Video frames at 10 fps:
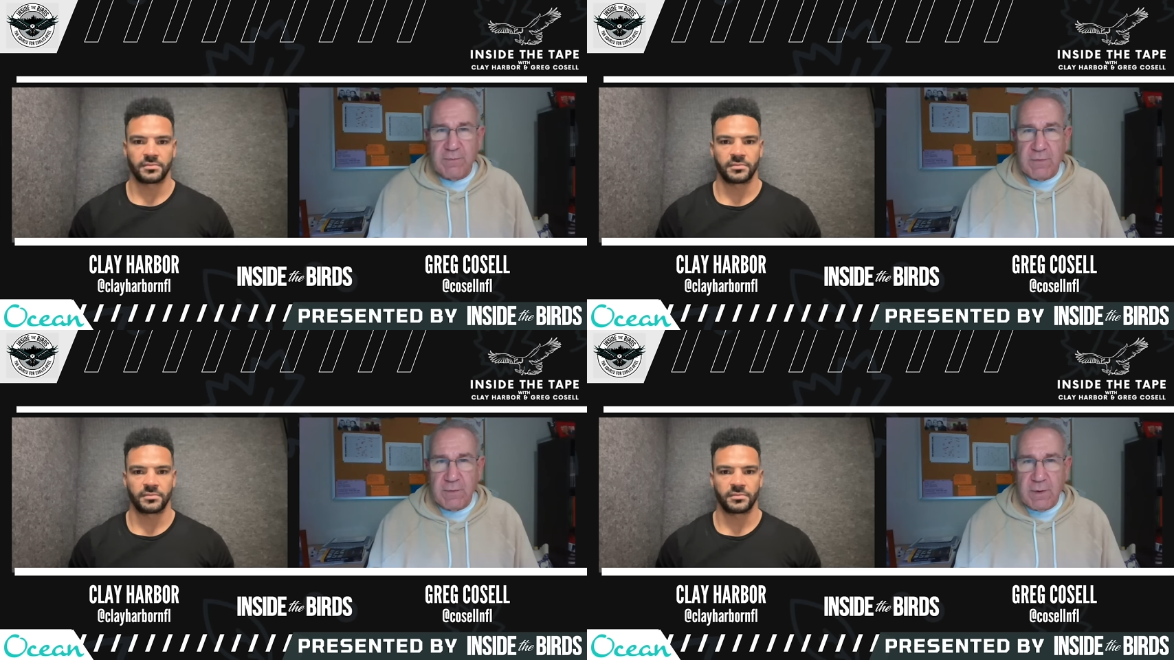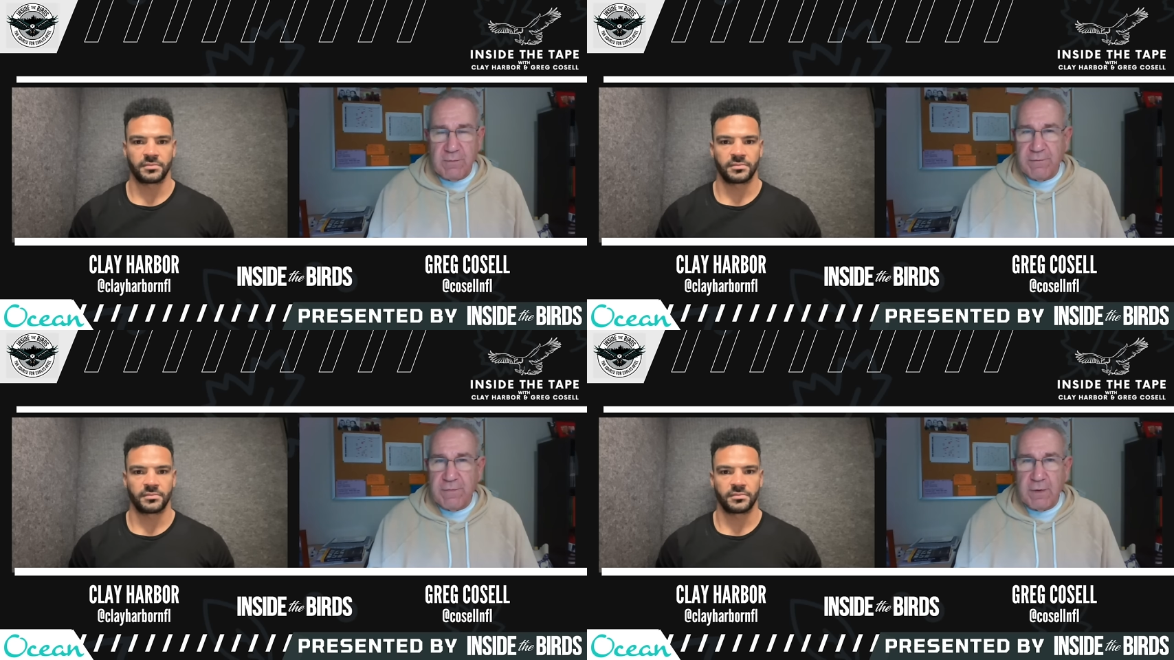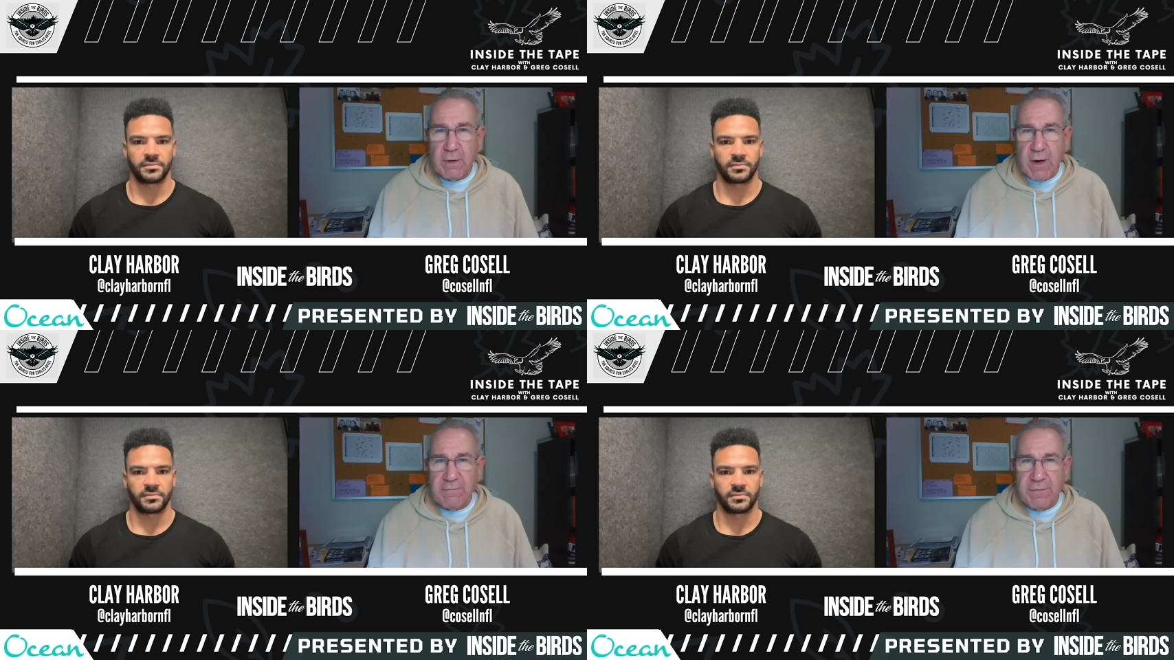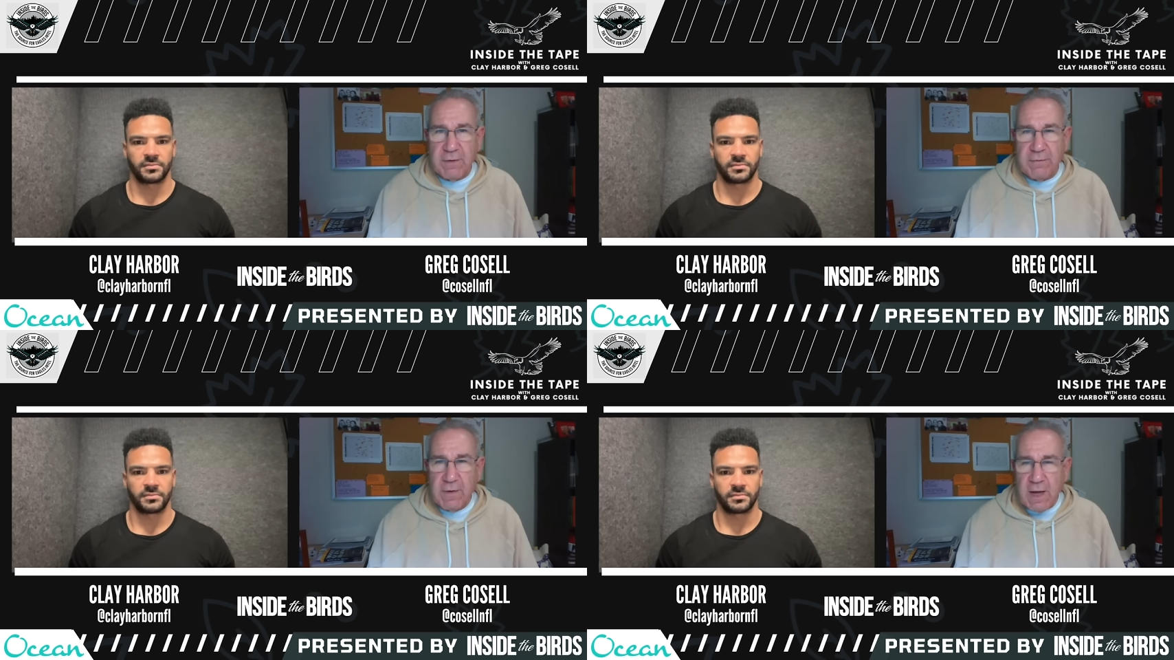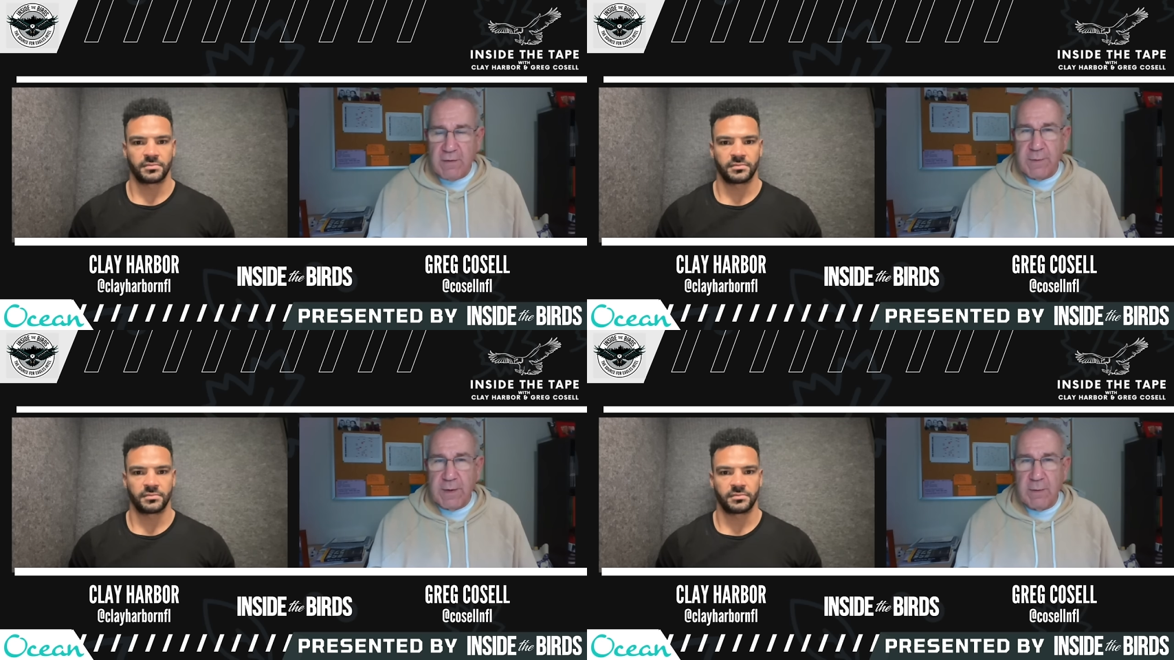Speaker 1: Sometimes I feel their offense
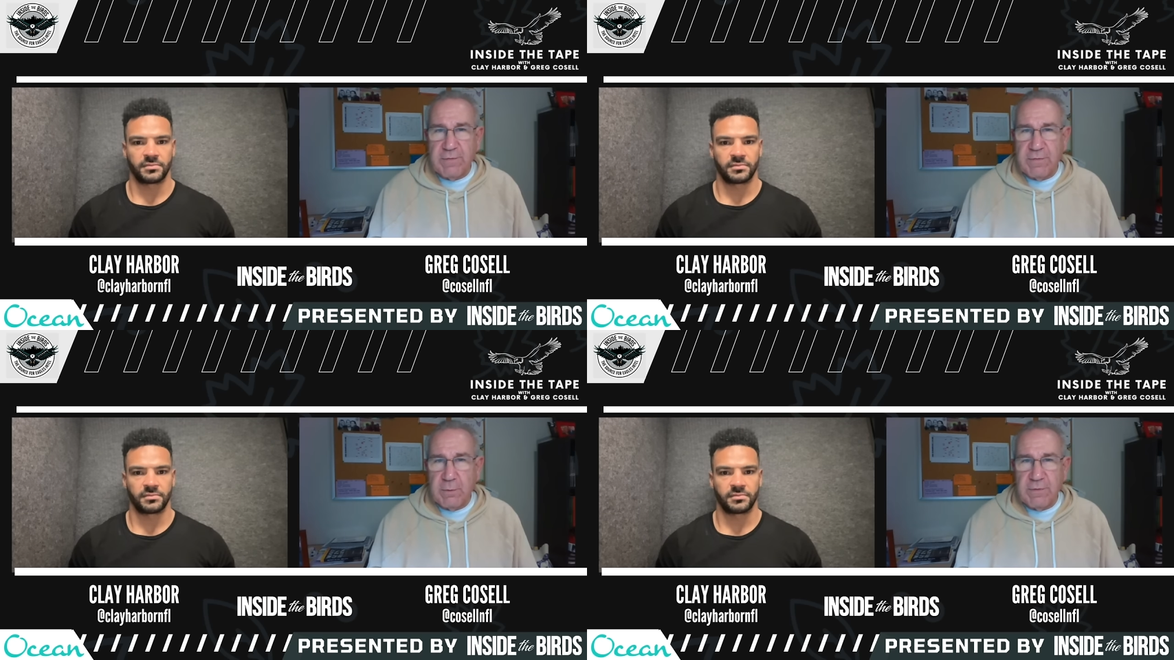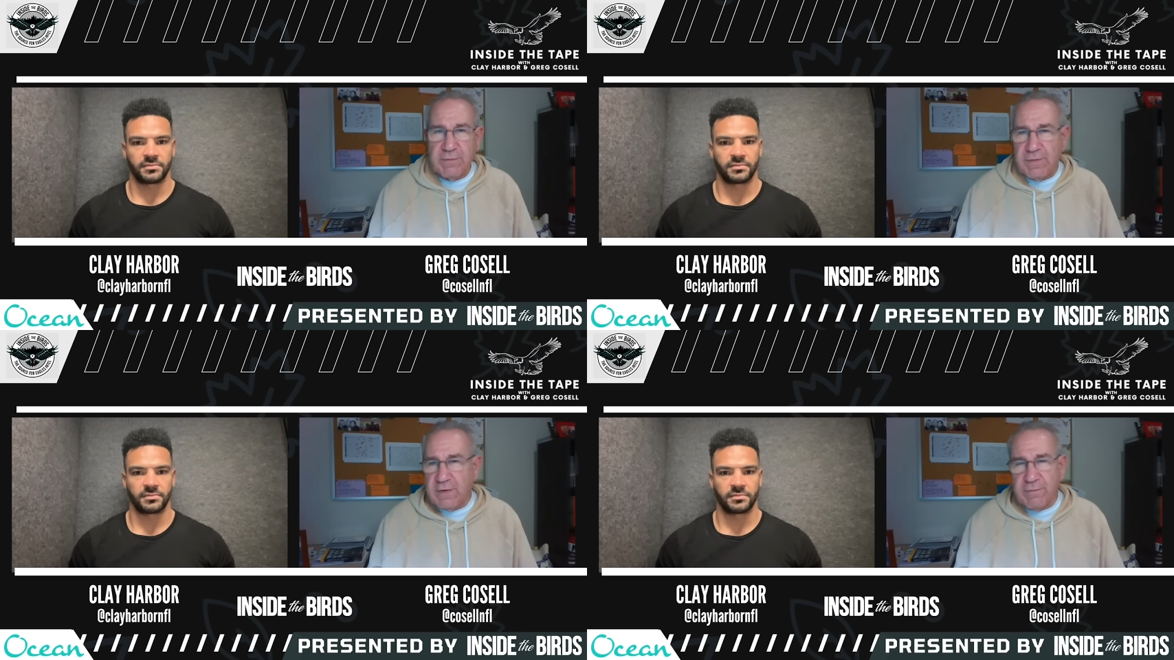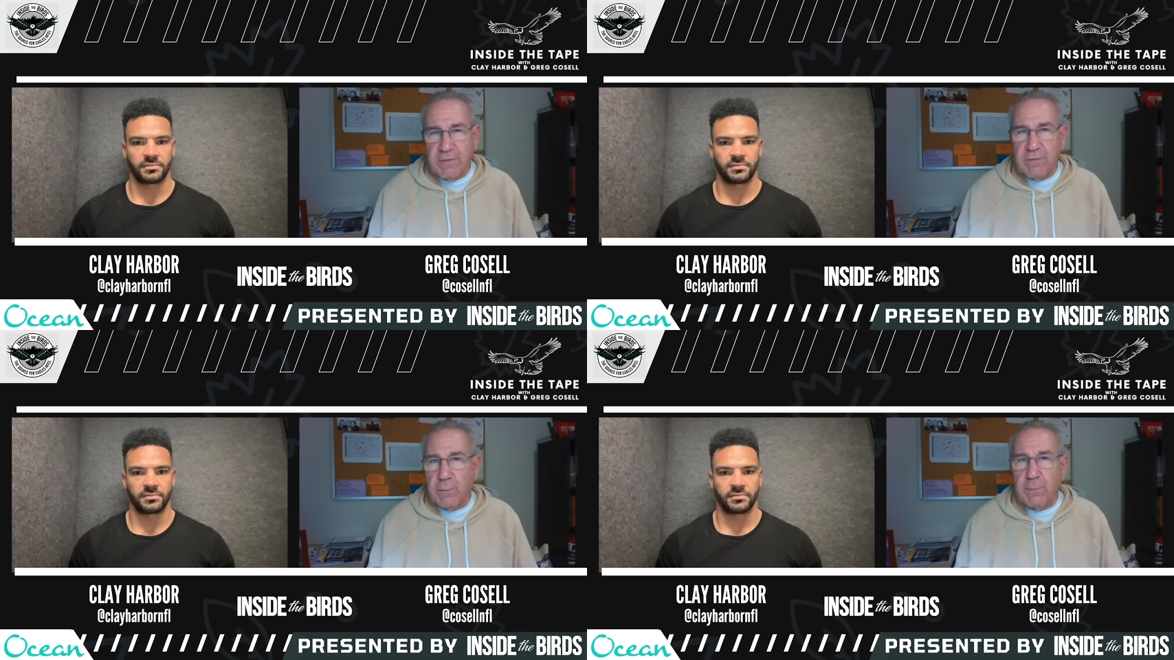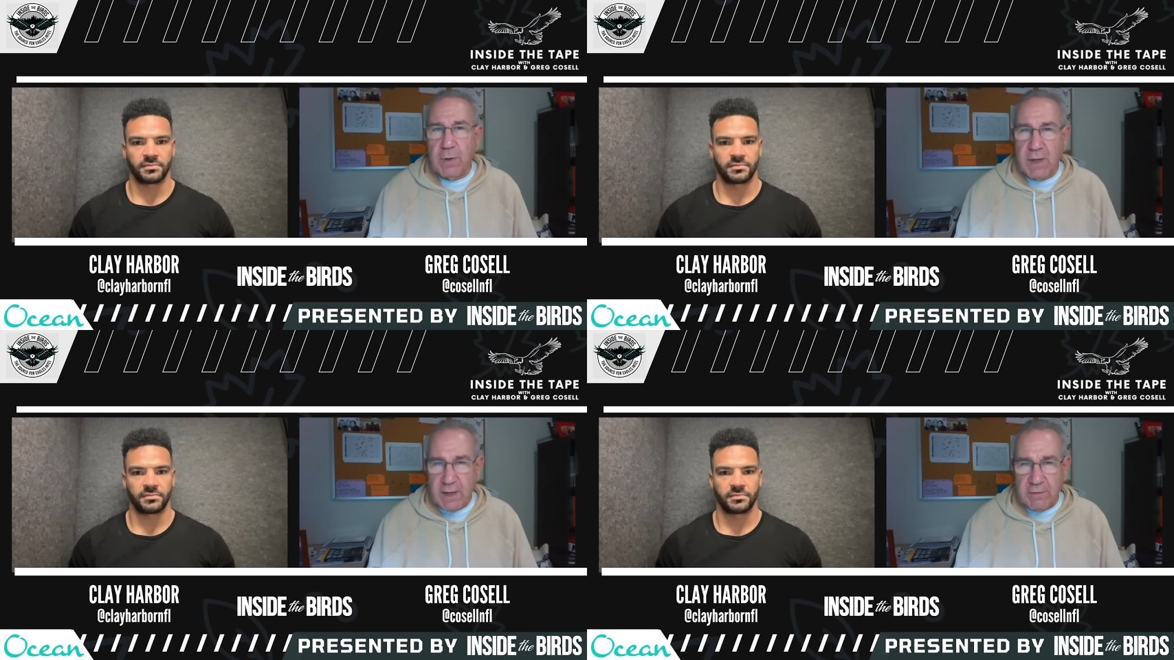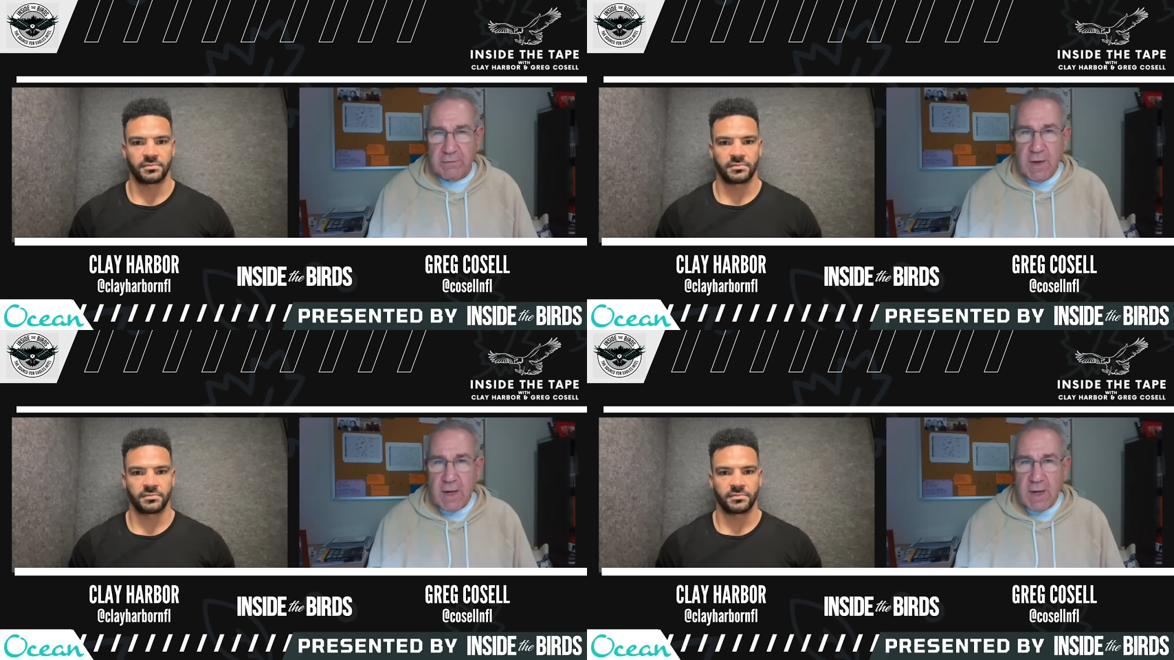has become a series of individual plays,